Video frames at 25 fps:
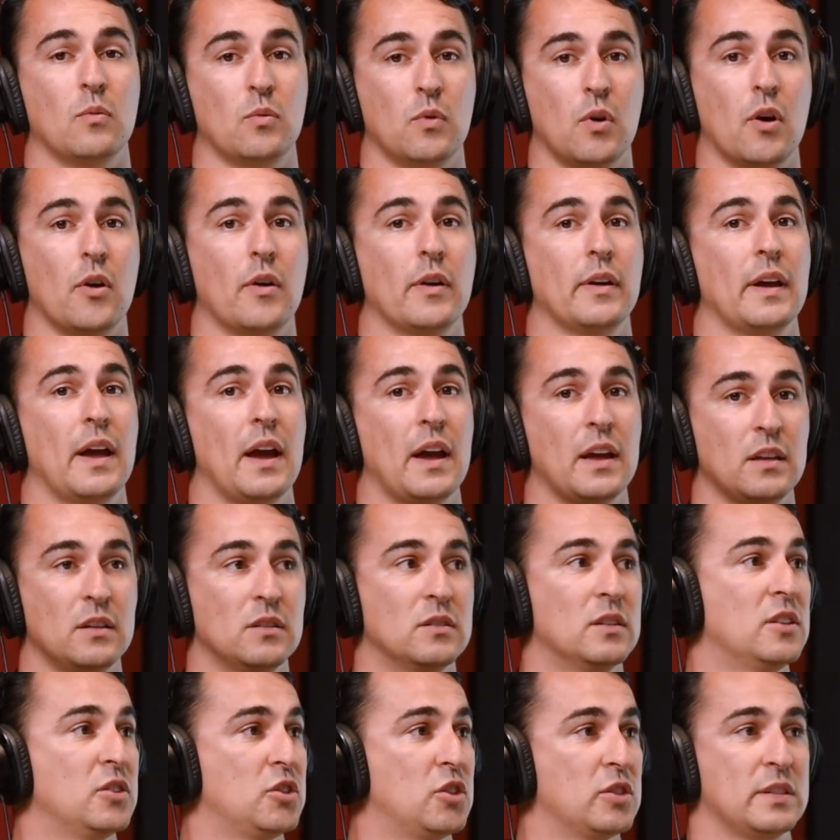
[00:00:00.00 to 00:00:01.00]
I'm going, hey,
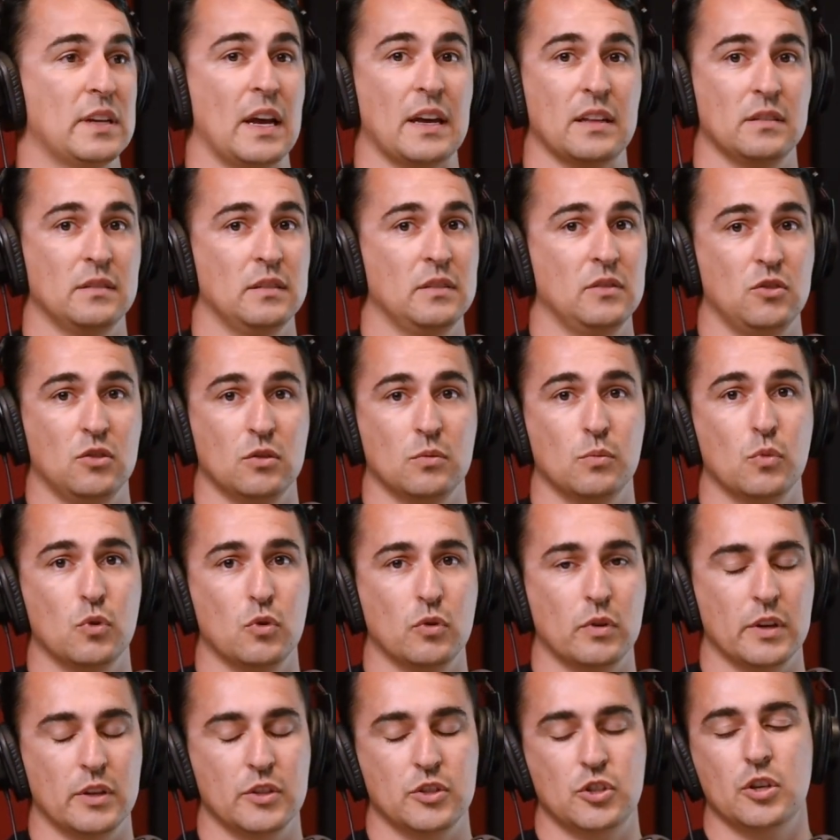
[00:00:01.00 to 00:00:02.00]
let's just add it into your
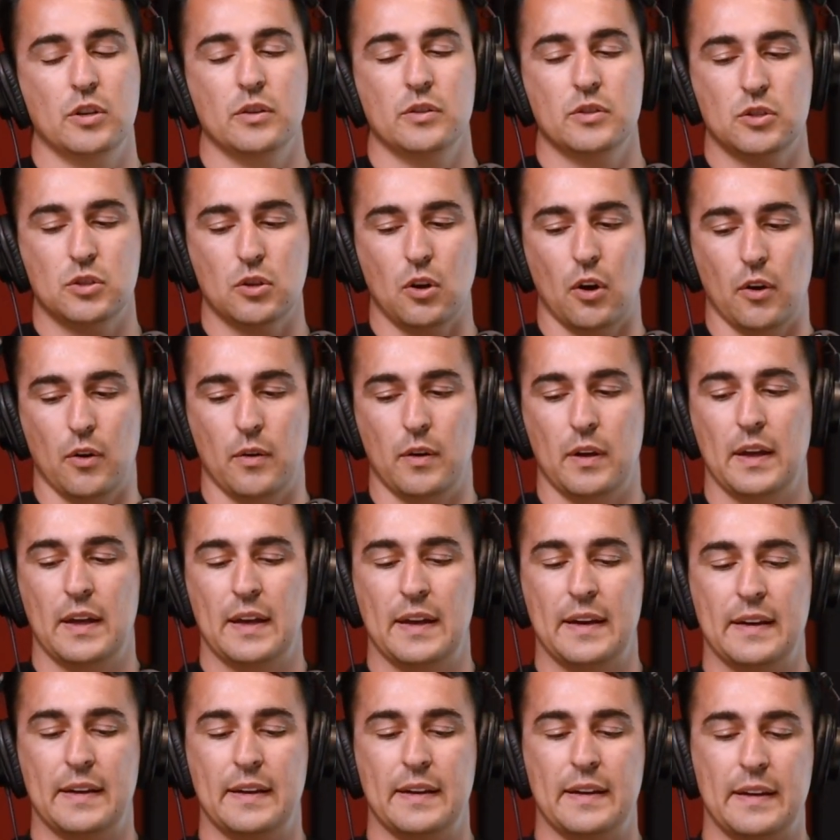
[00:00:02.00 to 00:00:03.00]
mortgage. So
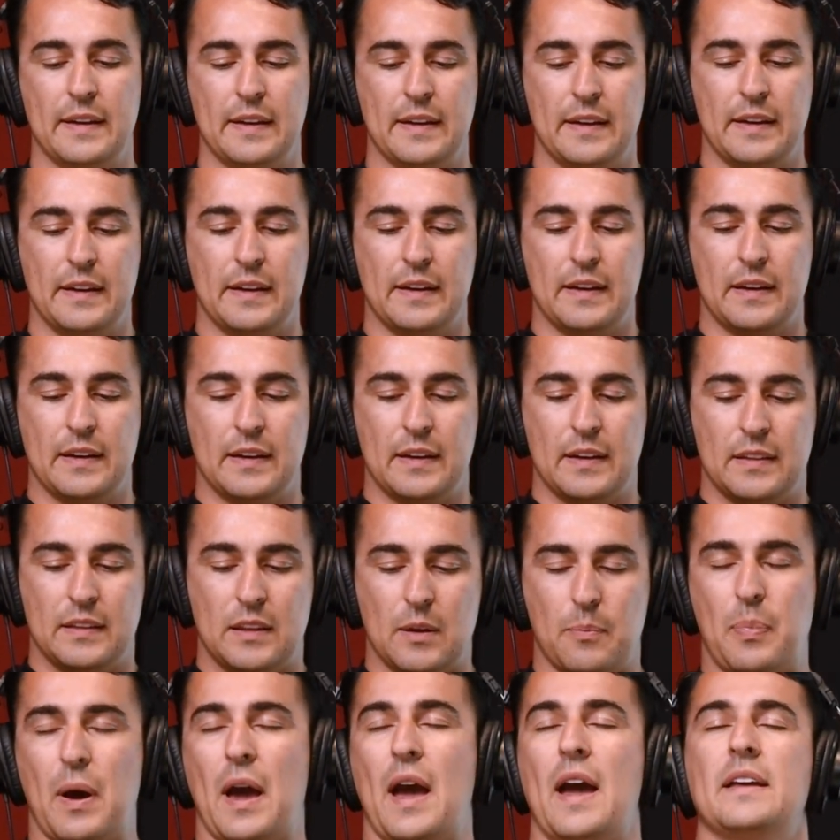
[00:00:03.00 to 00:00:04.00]

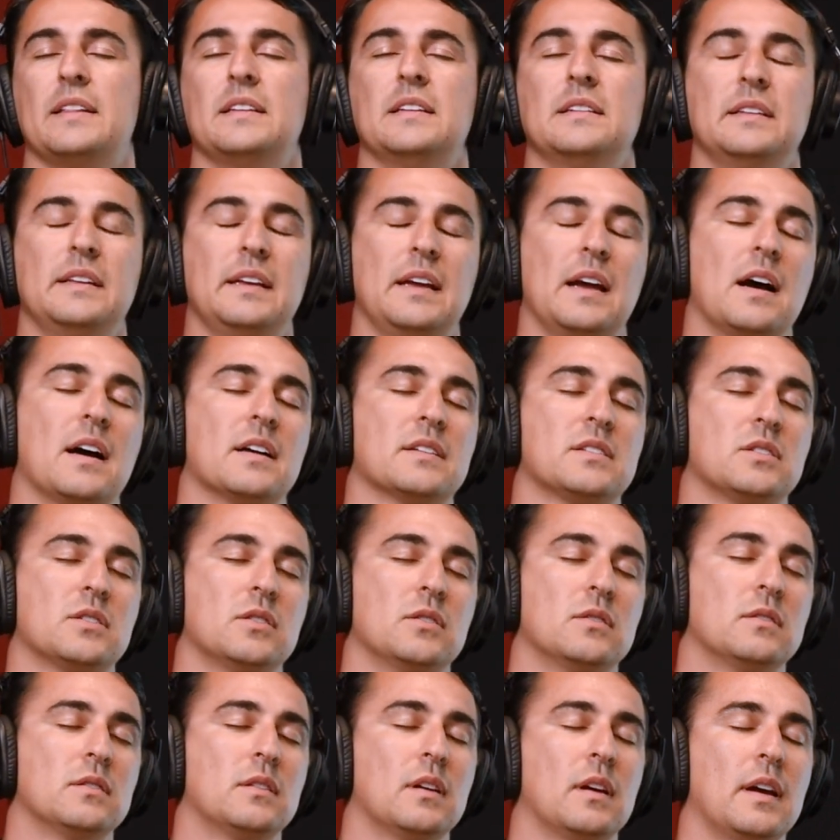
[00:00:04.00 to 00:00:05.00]
the pain in the ass,
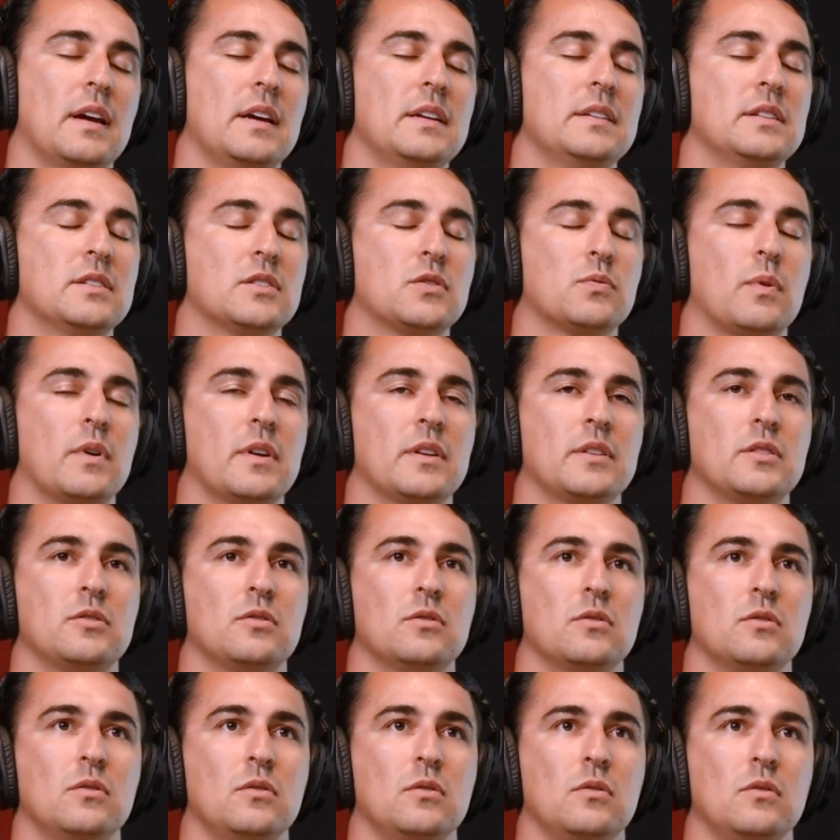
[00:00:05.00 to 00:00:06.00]
the easiest way
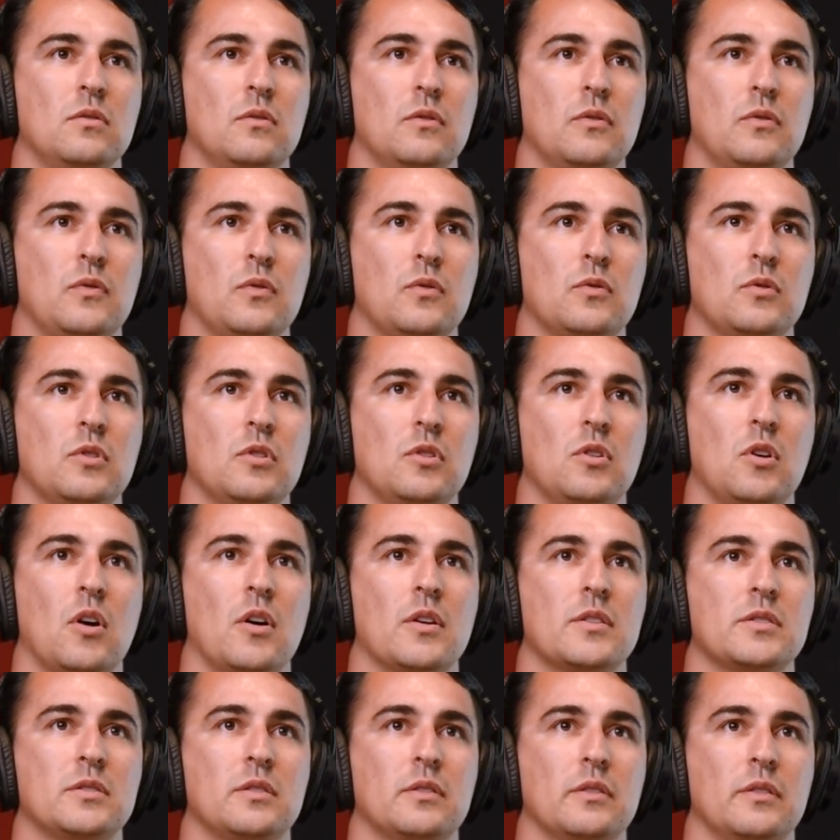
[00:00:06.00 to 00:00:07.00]
for you
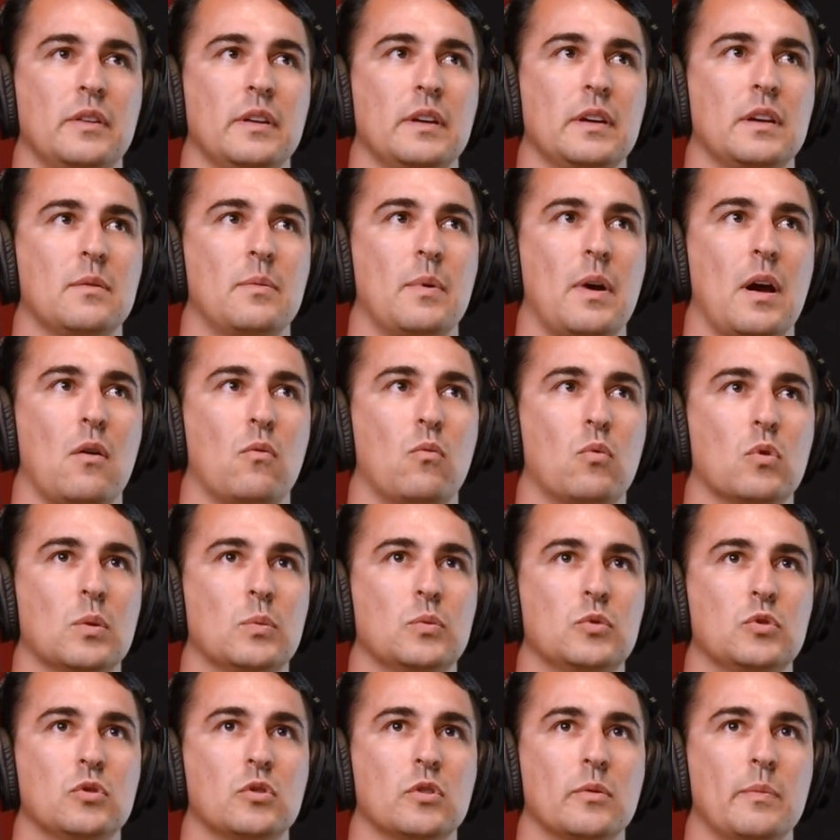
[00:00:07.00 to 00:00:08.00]
guys to think about what
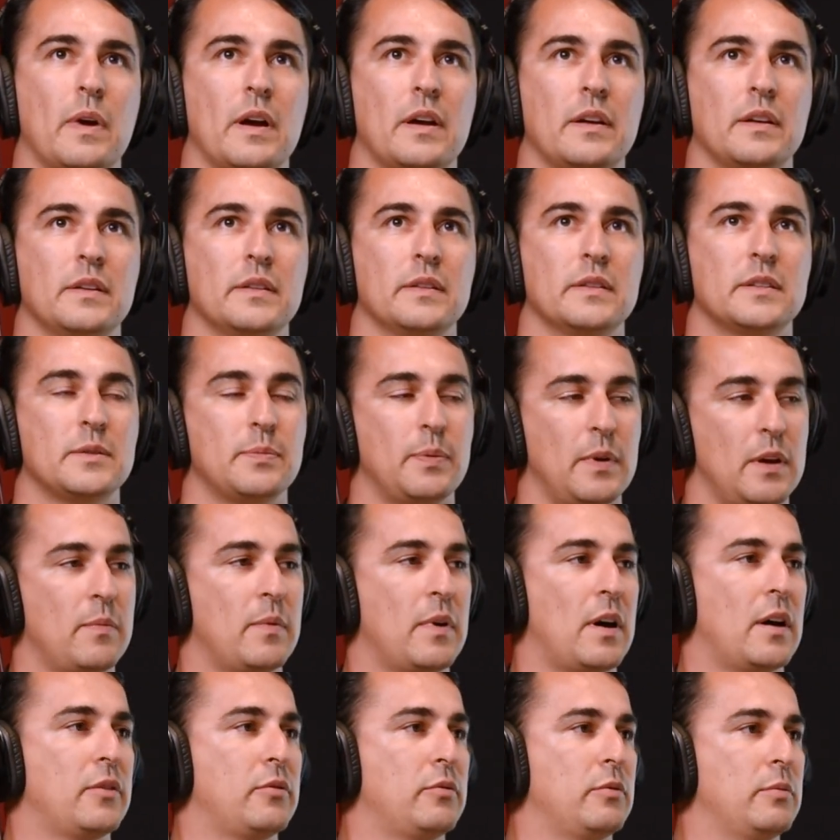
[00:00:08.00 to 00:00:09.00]
I'm talking about is spare
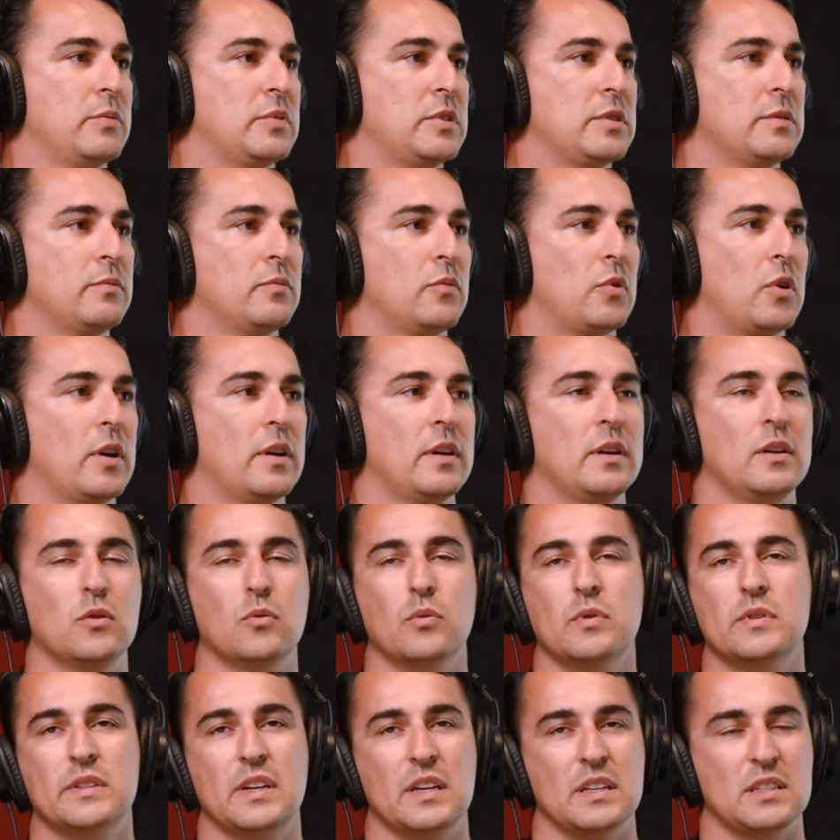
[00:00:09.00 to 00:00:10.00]
bathrooms, right? It
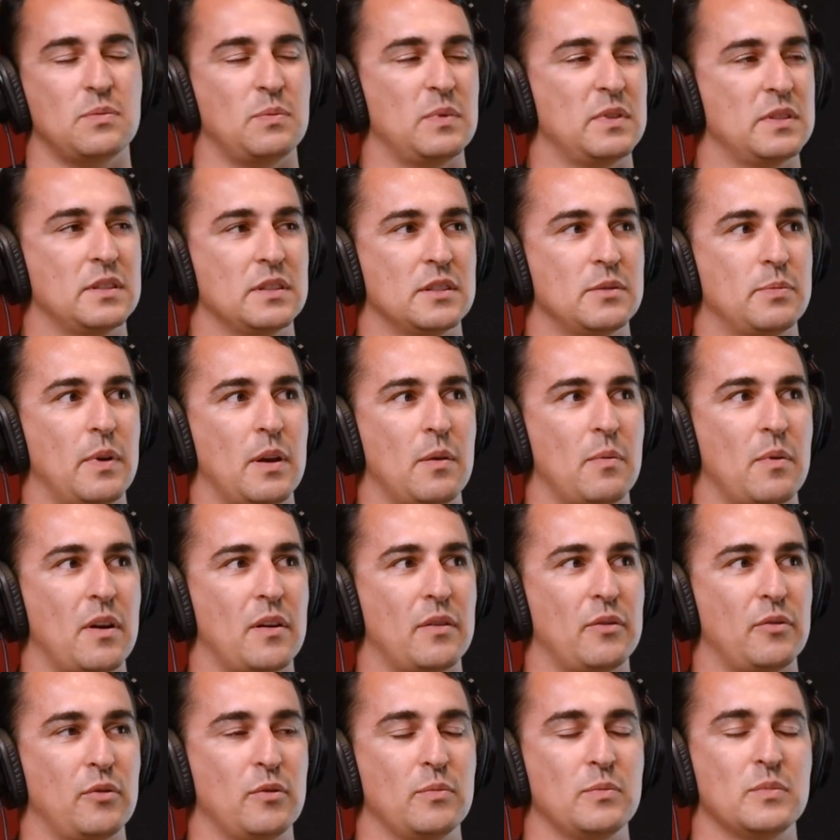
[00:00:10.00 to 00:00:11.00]
always gets missed in spare
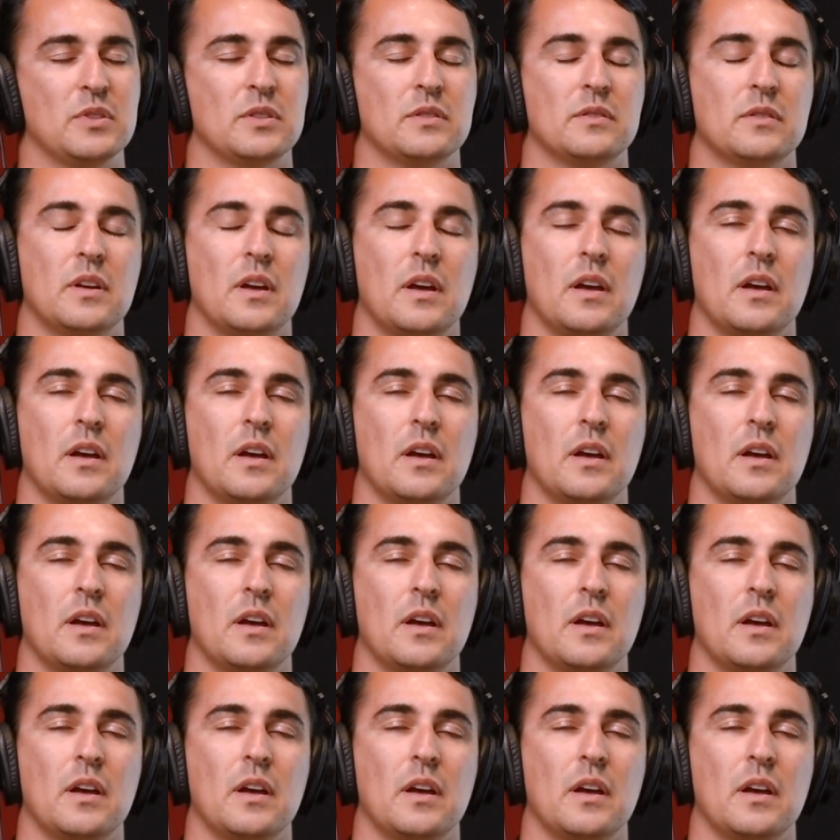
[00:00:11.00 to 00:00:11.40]
bathrooms.